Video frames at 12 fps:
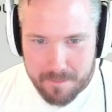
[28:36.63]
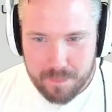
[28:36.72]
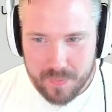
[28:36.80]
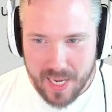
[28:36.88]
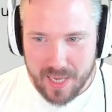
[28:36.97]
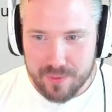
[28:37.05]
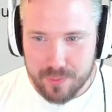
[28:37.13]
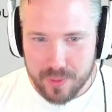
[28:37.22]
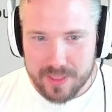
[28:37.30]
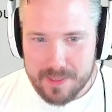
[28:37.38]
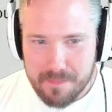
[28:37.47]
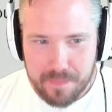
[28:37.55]

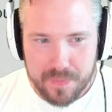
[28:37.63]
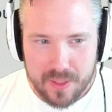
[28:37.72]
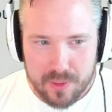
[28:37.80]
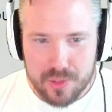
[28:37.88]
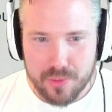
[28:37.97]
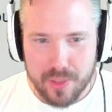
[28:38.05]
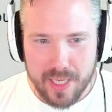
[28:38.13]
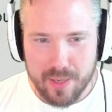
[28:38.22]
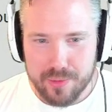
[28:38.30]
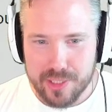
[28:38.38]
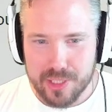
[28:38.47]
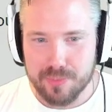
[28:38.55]
What? Also,
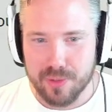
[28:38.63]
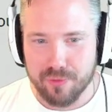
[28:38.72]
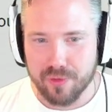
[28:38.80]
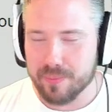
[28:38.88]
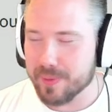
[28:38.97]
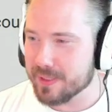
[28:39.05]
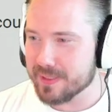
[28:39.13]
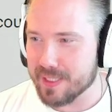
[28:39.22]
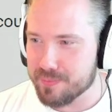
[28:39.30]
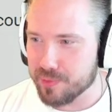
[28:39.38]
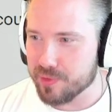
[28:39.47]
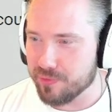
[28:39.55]
how's the smoke fire bill on
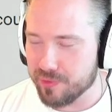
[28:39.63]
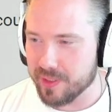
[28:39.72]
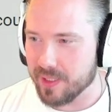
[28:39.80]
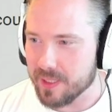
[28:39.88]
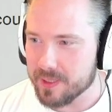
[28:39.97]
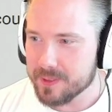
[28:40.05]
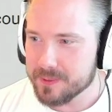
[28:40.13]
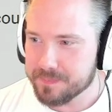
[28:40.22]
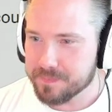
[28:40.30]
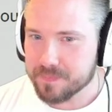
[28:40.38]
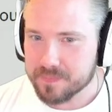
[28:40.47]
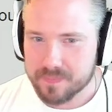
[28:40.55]
10.3?
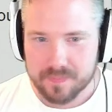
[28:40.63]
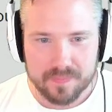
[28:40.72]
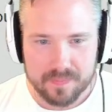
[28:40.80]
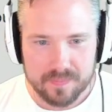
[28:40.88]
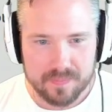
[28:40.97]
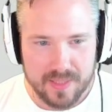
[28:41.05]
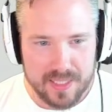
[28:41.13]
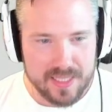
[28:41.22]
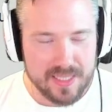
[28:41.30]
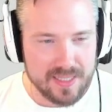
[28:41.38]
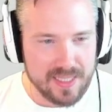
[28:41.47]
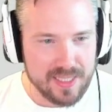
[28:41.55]

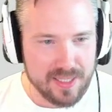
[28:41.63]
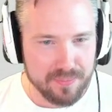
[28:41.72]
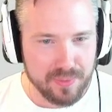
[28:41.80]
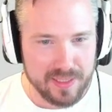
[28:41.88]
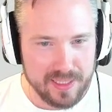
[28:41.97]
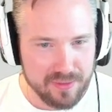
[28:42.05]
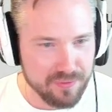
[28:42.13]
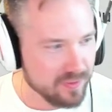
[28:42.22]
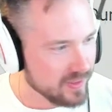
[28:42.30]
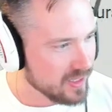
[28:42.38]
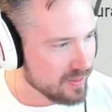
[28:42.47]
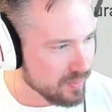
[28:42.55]
That's completely
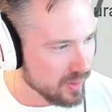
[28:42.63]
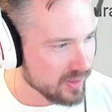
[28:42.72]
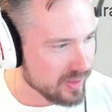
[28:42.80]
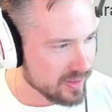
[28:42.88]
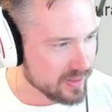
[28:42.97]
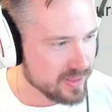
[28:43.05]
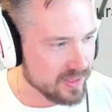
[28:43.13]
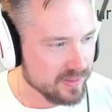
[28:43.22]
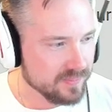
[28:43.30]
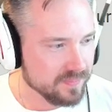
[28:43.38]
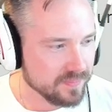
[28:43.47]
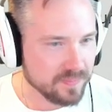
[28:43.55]
fucking bonkers.
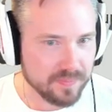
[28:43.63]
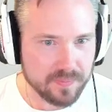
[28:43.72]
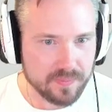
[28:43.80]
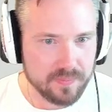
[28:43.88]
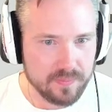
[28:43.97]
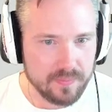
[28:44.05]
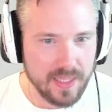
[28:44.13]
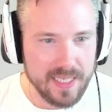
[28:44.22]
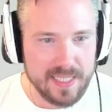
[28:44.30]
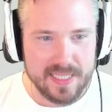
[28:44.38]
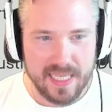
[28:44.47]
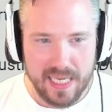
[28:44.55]
And
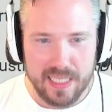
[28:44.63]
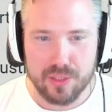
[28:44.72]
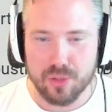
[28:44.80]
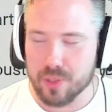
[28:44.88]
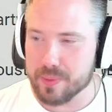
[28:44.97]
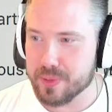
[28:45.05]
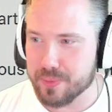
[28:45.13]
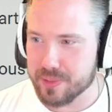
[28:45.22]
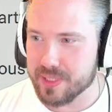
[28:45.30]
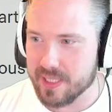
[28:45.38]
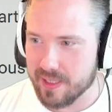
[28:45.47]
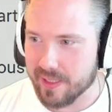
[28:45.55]
it's 8 torps per
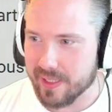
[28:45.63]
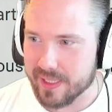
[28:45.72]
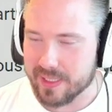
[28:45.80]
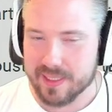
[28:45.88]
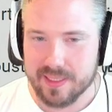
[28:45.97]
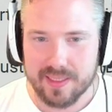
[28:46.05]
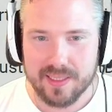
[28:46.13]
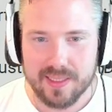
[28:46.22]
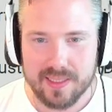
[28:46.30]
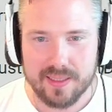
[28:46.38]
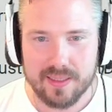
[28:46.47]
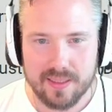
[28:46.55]
side.
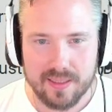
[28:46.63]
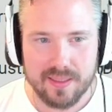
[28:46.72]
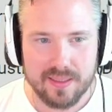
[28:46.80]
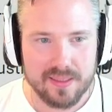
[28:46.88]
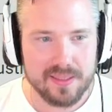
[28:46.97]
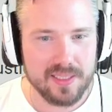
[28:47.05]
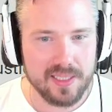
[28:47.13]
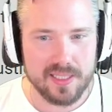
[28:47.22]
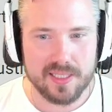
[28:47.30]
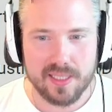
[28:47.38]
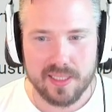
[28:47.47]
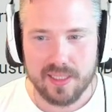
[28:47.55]

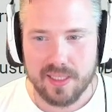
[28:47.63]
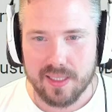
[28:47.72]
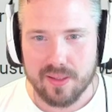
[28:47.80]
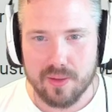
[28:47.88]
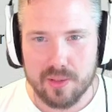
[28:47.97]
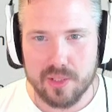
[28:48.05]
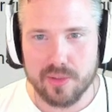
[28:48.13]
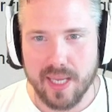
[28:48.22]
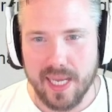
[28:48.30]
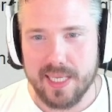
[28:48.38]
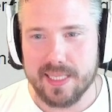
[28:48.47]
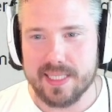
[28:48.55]
Jeez. Also, the
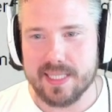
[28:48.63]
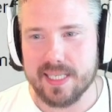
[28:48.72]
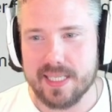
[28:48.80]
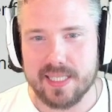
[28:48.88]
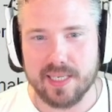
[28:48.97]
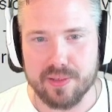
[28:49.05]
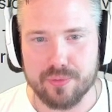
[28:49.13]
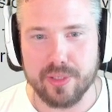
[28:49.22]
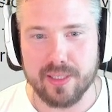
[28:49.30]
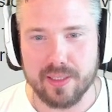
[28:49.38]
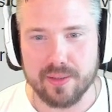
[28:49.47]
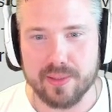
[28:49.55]
86-second
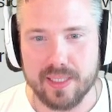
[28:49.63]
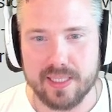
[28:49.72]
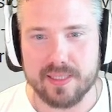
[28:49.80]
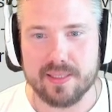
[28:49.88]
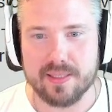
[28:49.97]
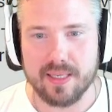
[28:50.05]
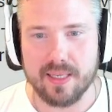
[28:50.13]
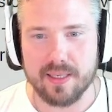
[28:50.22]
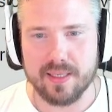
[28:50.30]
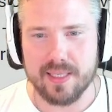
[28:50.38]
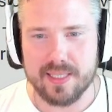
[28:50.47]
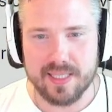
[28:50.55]
reload is
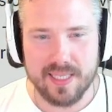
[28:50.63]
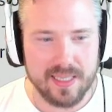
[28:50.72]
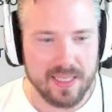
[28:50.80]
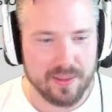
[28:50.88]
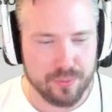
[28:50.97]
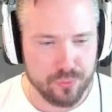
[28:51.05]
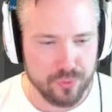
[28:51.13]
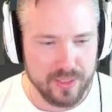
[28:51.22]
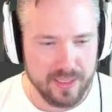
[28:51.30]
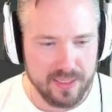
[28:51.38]
like, isn't it like really